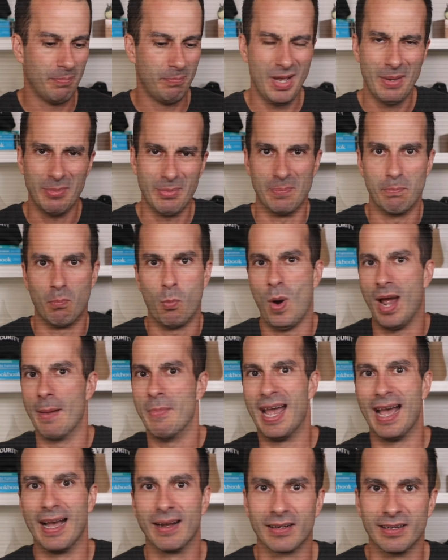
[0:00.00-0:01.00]
a web
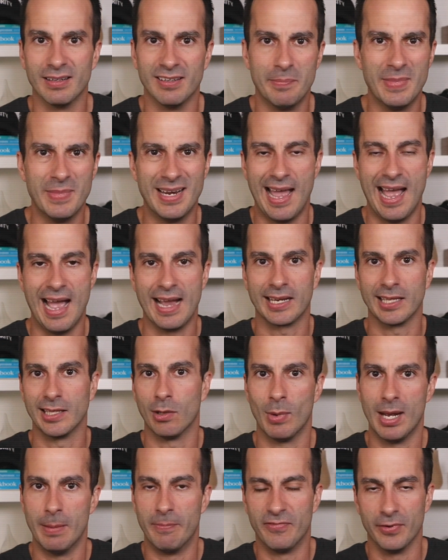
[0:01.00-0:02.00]
hacker. I've been hacking the
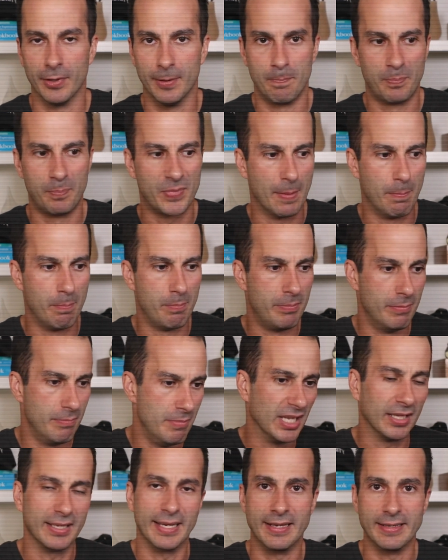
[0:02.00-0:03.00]
web for a
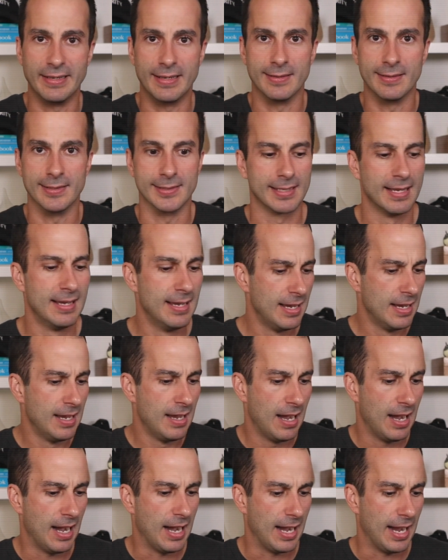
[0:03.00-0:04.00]
million years.
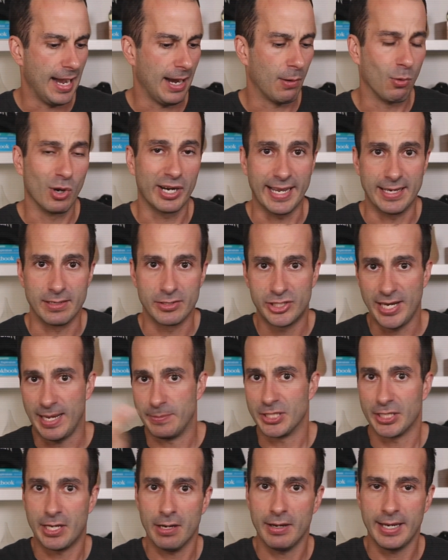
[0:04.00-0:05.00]
I work at
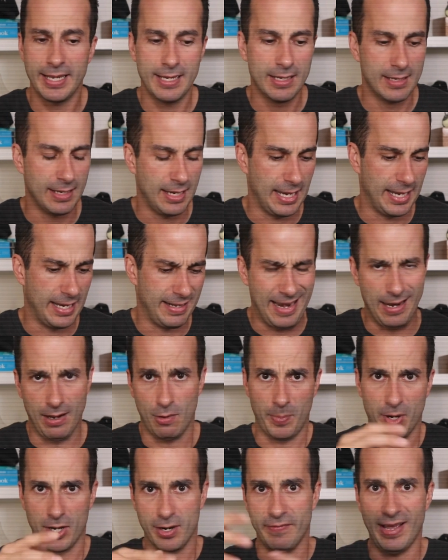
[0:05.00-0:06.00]
Shape Security, now
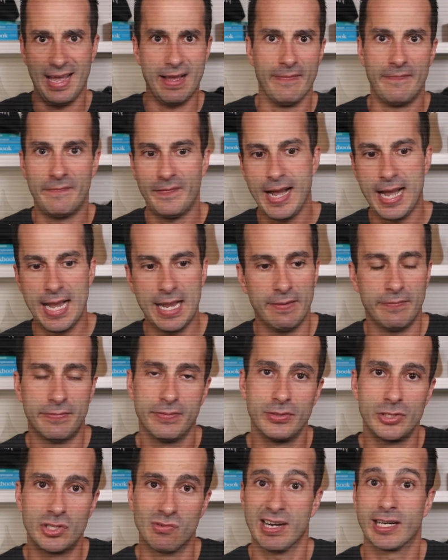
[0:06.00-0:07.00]
part of
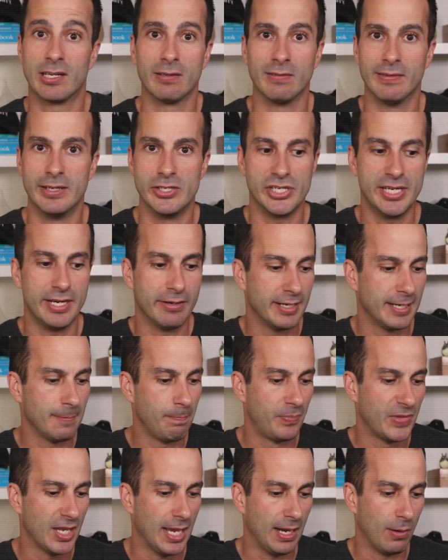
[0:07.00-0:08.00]
F5, Director of
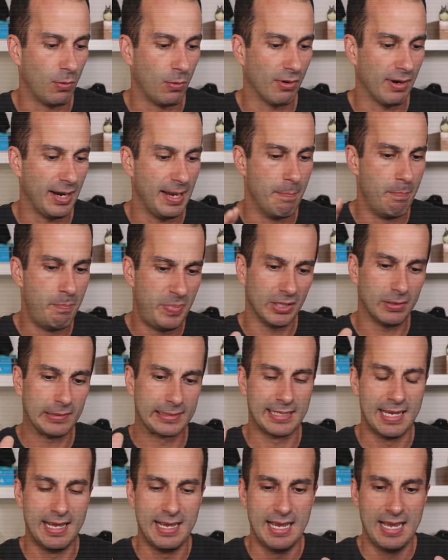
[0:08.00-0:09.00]
Engineering, where I
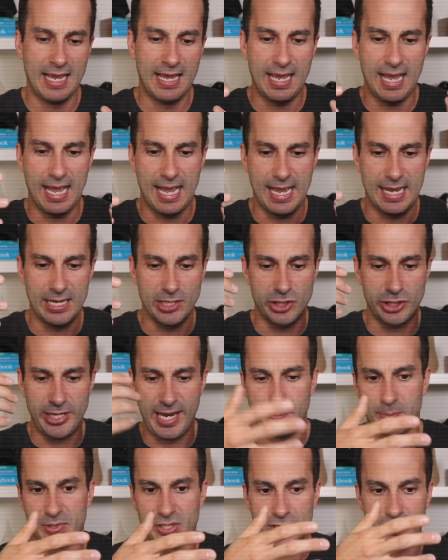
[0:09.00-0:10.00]
built
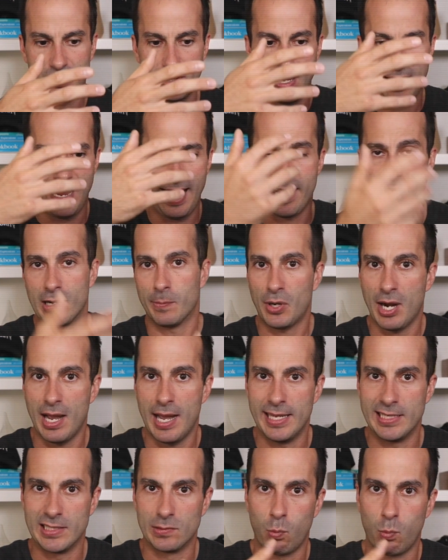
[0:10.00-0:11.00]
Shape's
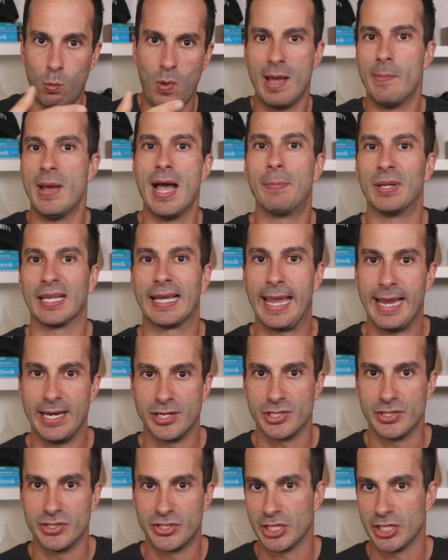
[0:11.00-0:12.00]
enterprise web
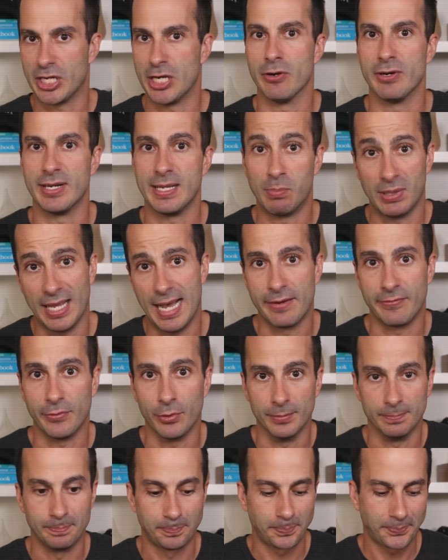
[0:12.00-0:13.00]
application security
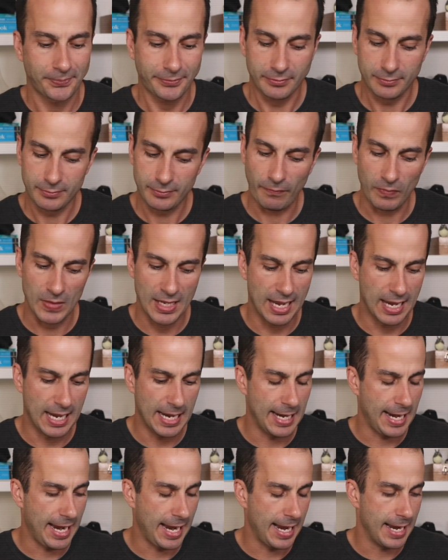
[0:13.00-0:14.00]
platform.
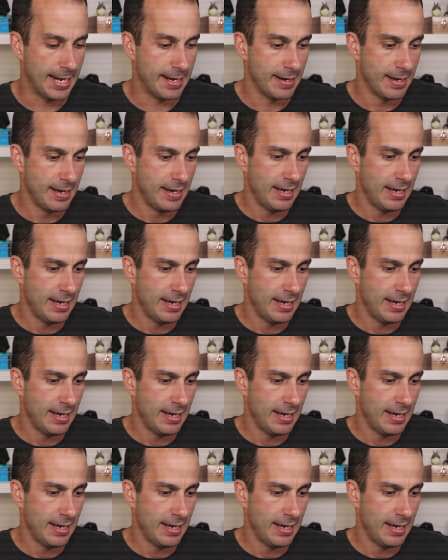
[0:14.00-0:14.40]
And